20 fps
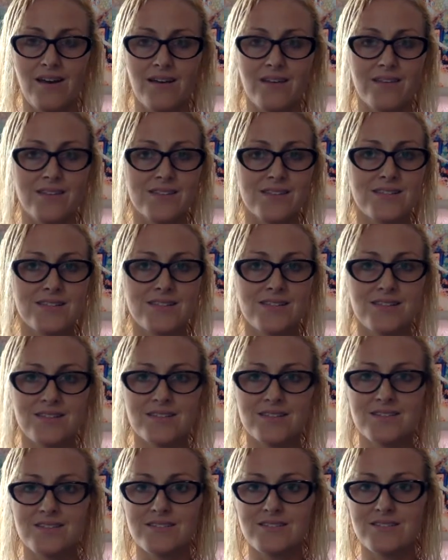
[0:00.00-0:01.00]
This is a
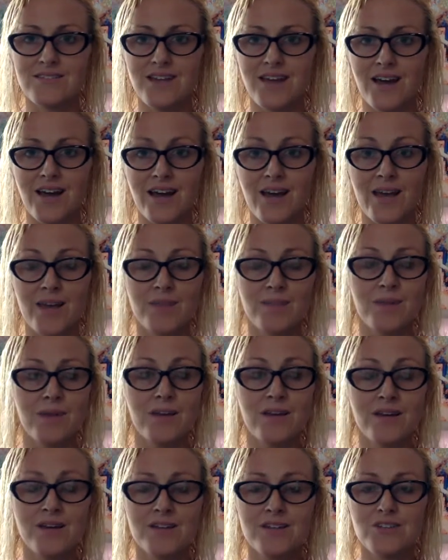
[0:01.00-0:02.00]
time
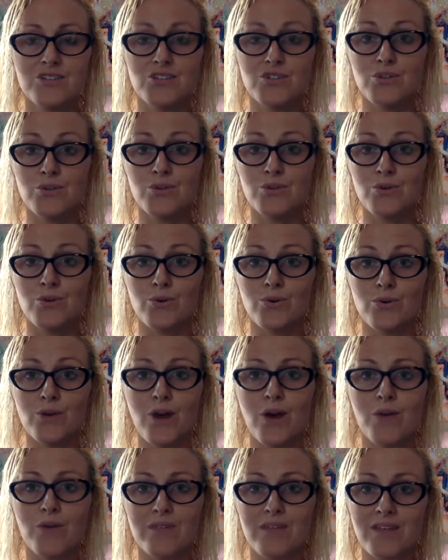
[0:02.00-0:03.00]
to
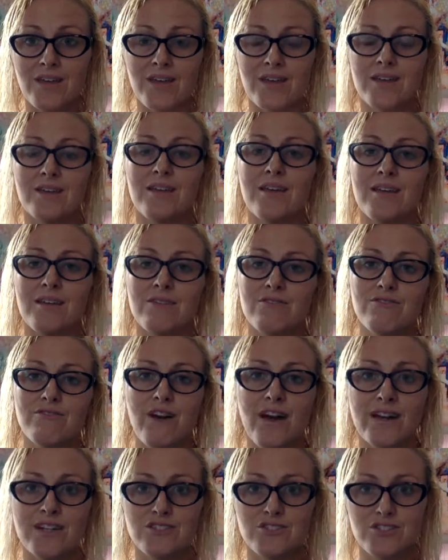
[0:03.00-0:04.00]
go within and
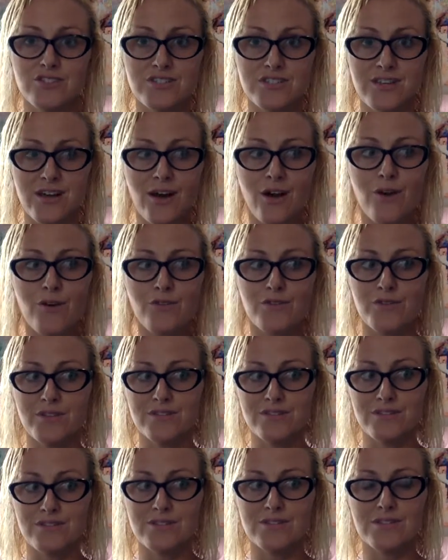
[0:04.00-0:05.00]
find yourself.
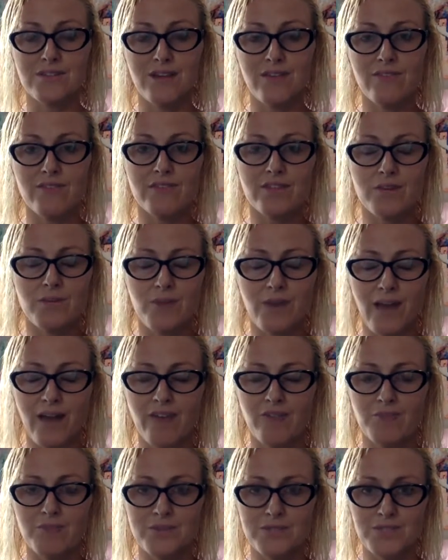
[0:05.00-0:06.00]
This is definitely what
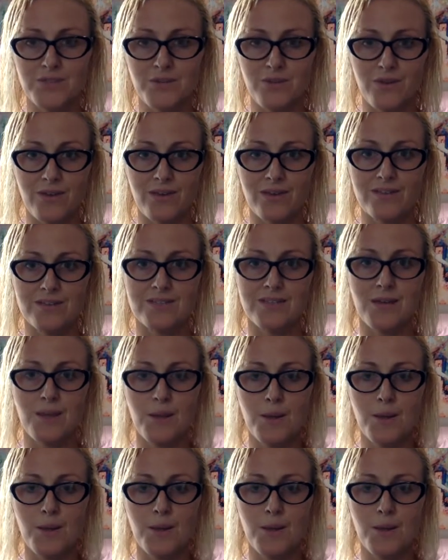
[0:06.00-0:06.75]
I've been doing is